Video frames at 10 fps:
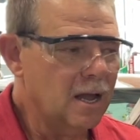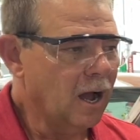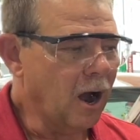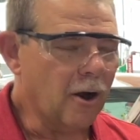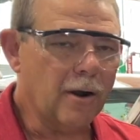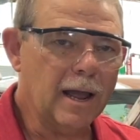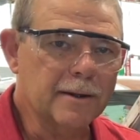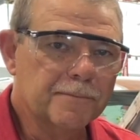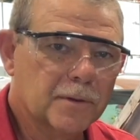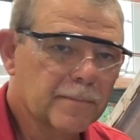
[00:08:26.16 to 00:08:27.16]
All right,
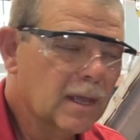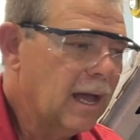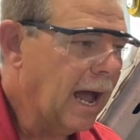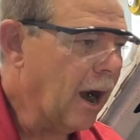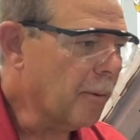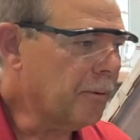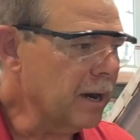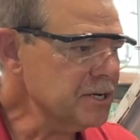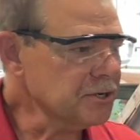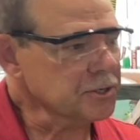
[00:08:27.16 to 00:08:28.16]
our
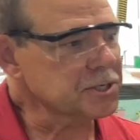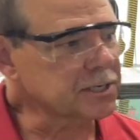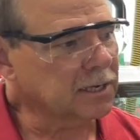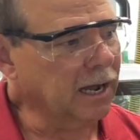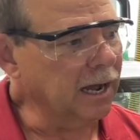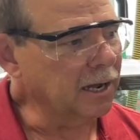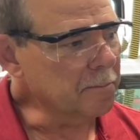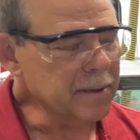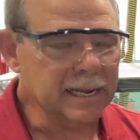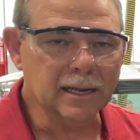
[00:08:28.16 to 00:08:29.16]
pressures
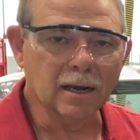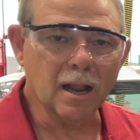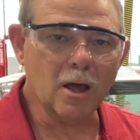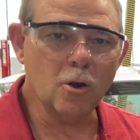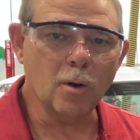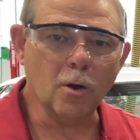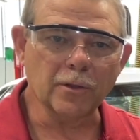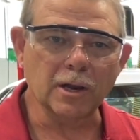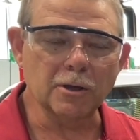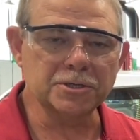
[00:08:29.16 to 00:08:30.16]
being low on
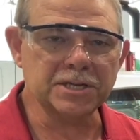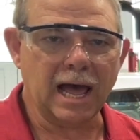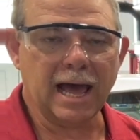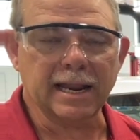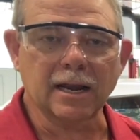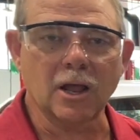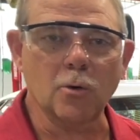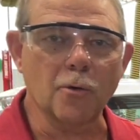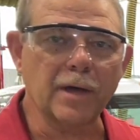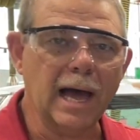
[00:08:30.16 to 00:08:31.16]
the low side and
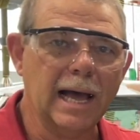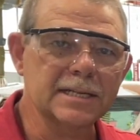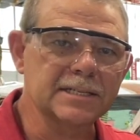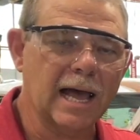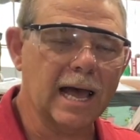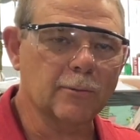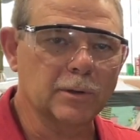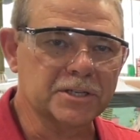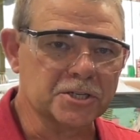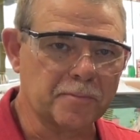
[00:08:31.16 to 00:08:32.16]
low on the high side,
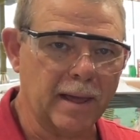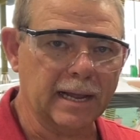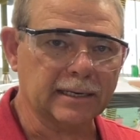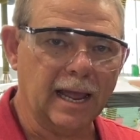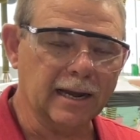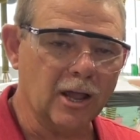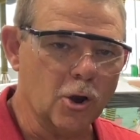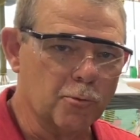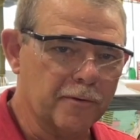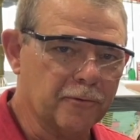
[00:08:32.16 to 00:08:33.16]
we suspect a
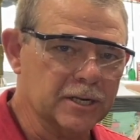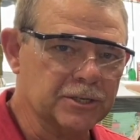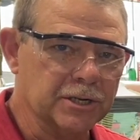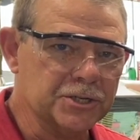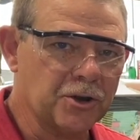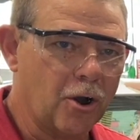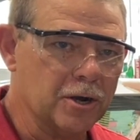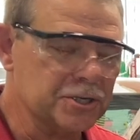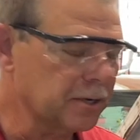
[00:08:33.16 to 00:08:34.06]
low refrigerant charge.